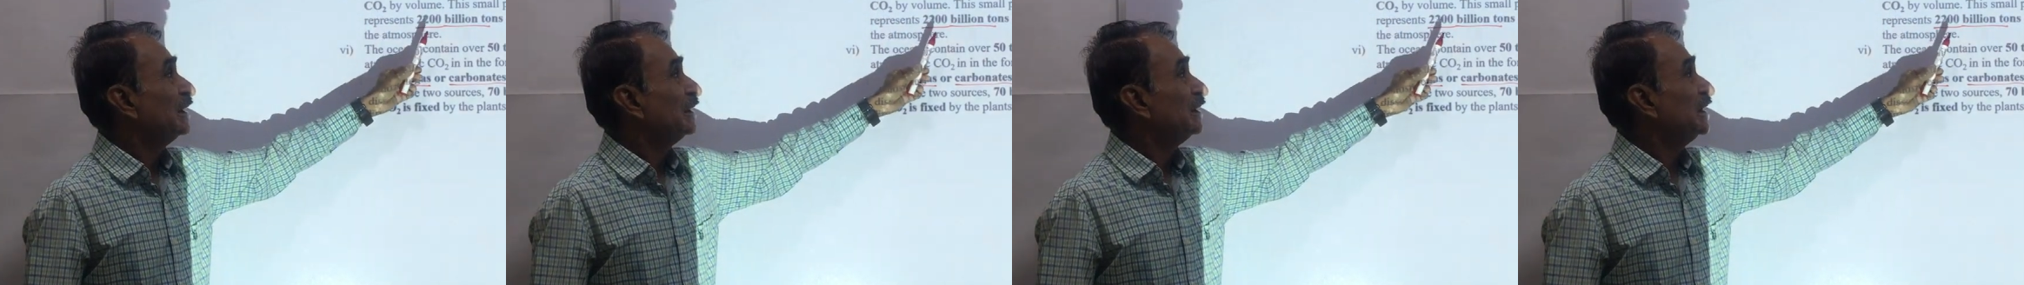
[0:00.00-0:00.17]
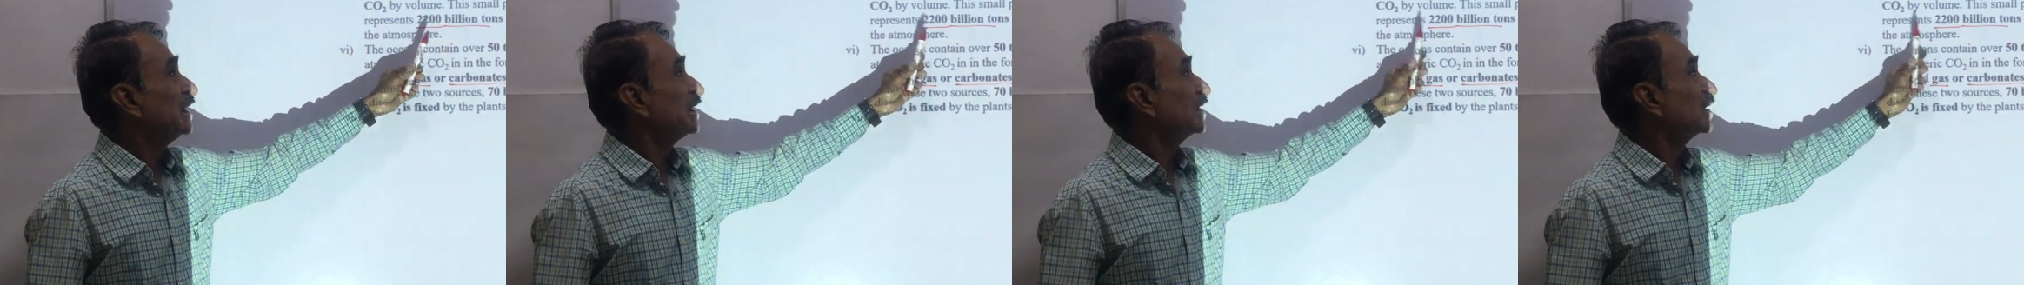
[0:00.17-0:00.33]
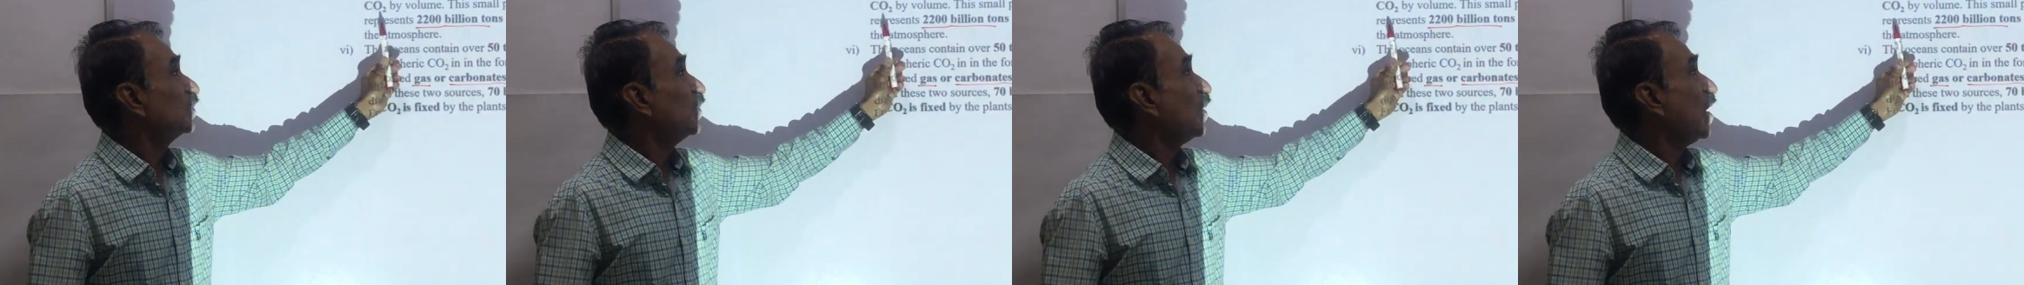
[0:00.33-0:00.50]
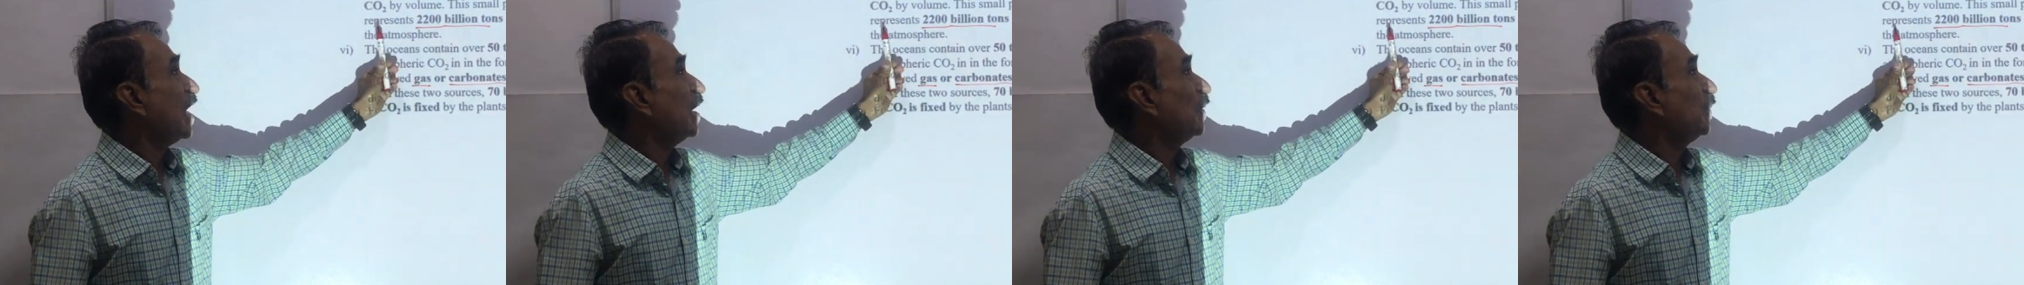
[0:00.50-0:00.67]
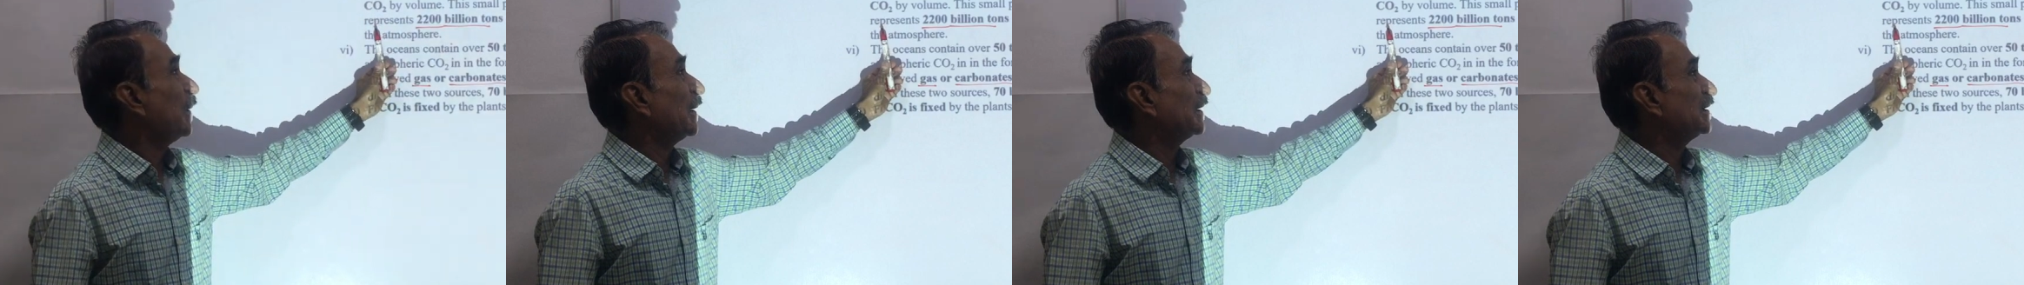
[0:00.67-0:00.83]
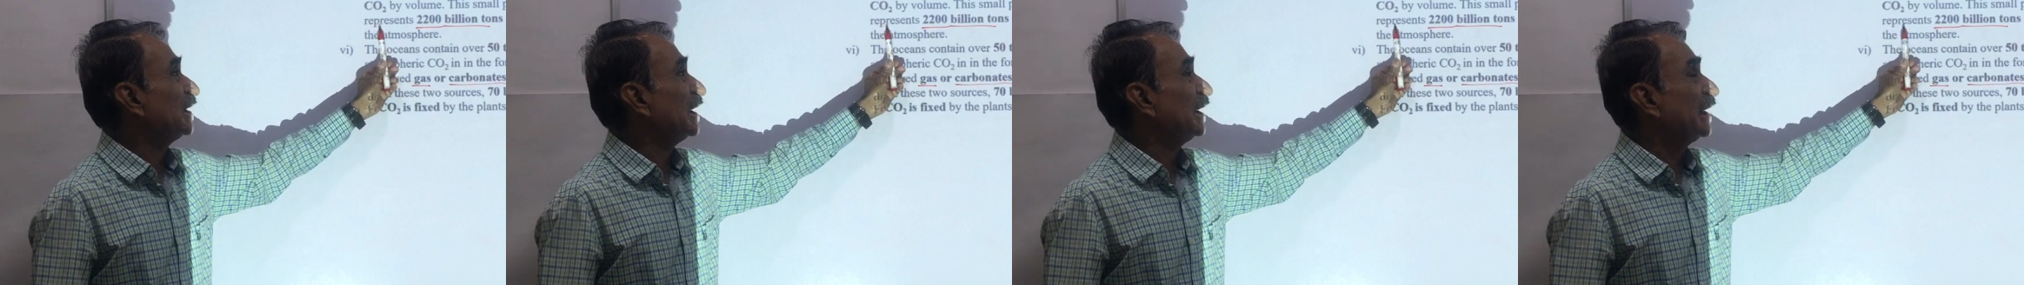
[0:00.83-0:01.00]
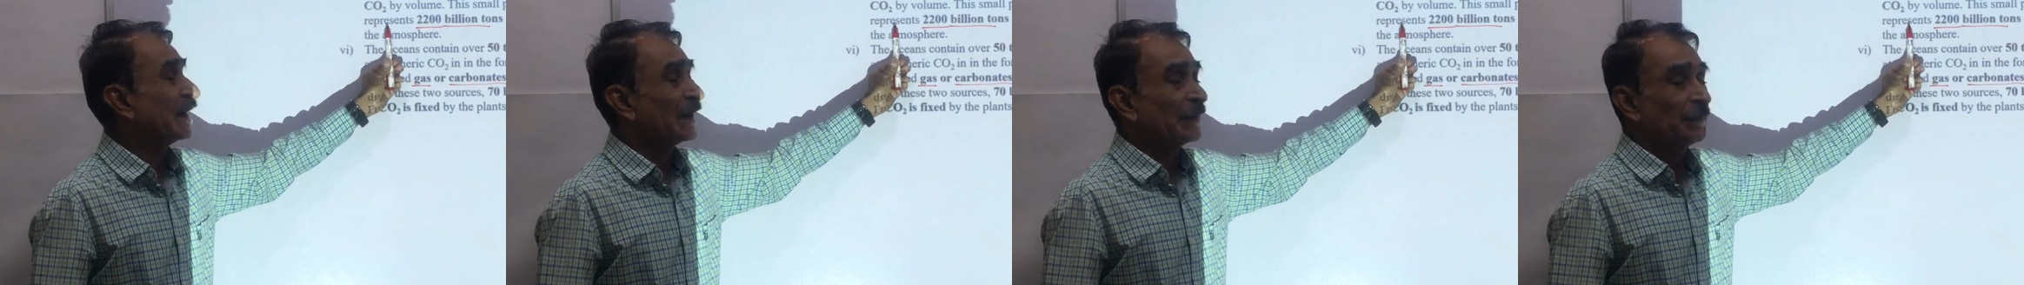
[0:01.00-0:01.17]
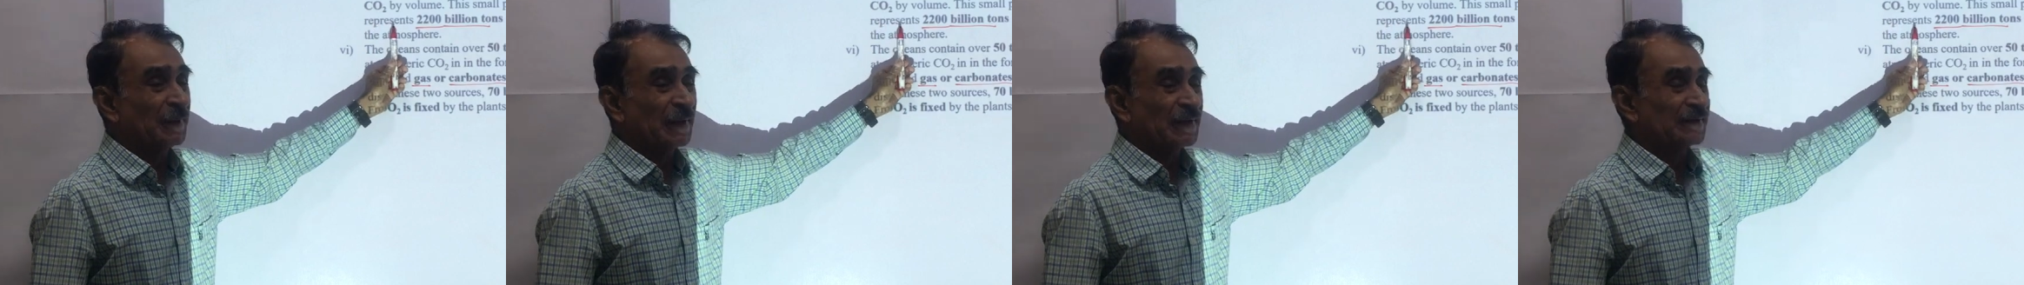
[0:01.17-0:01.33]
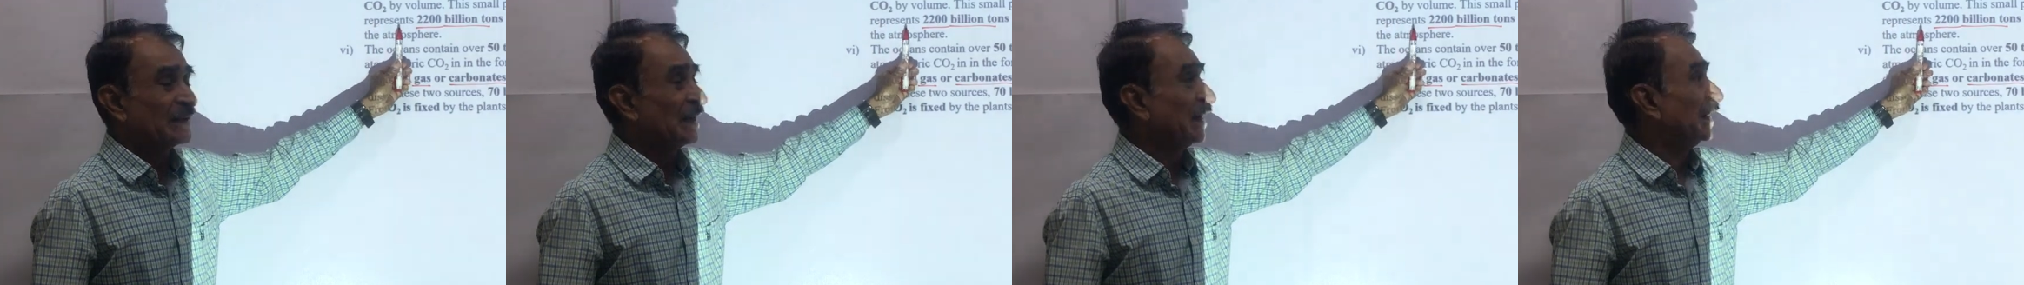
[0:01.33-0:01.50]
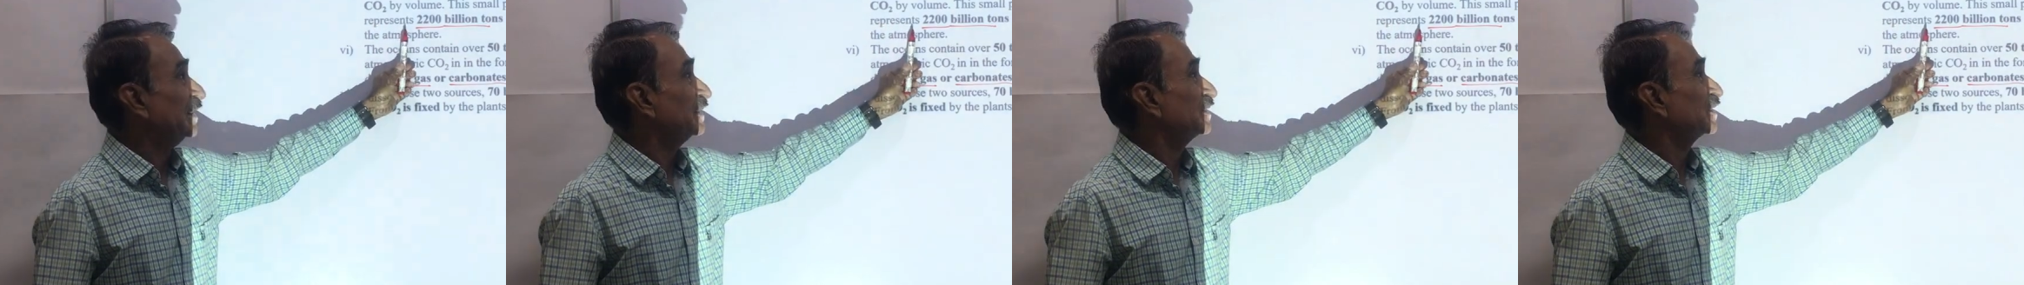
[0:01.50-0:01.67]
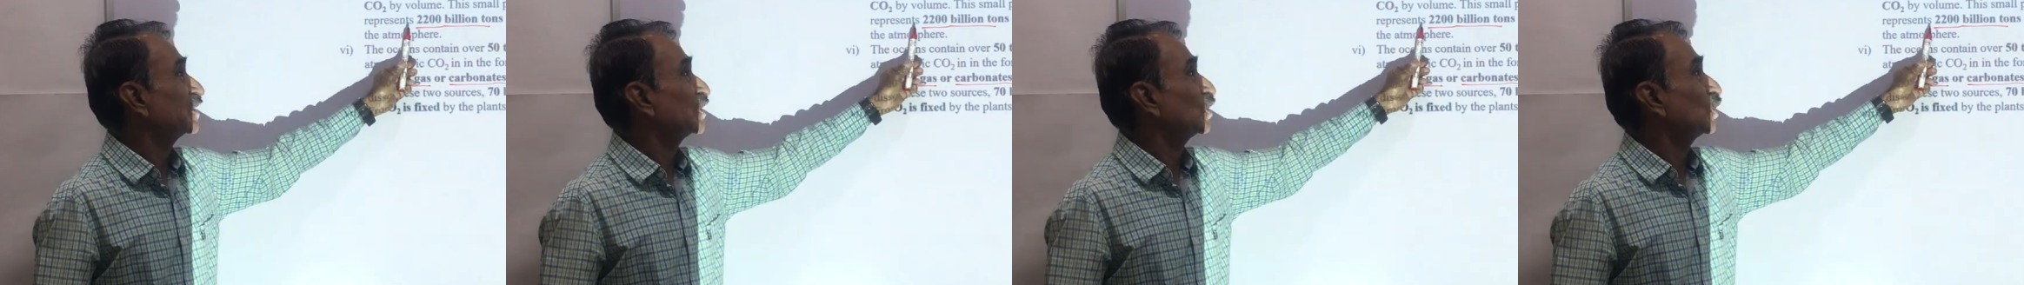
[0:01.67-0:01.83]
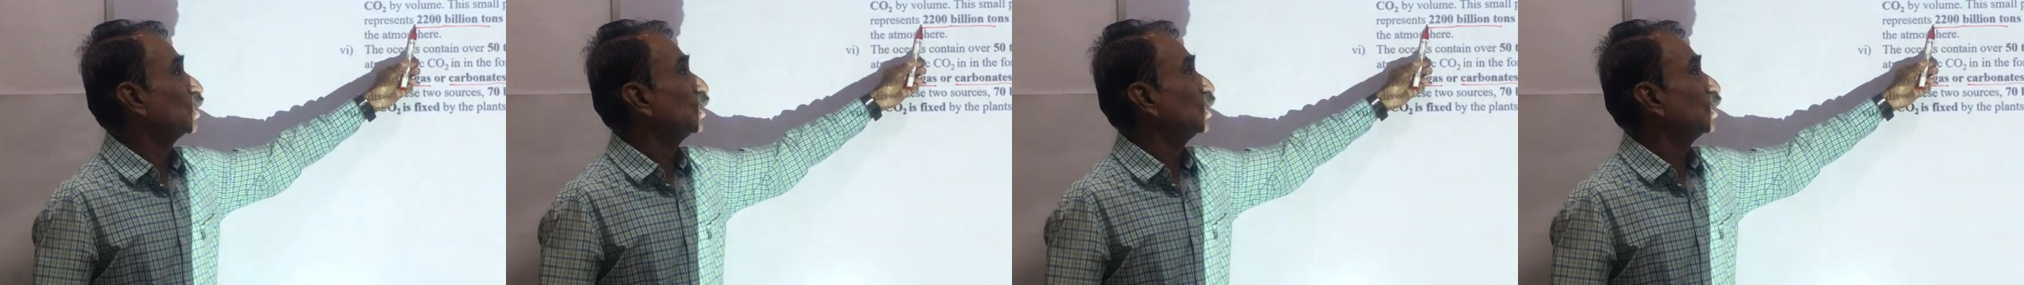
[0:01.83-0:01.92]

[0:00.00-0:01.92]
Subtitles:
This small percent represents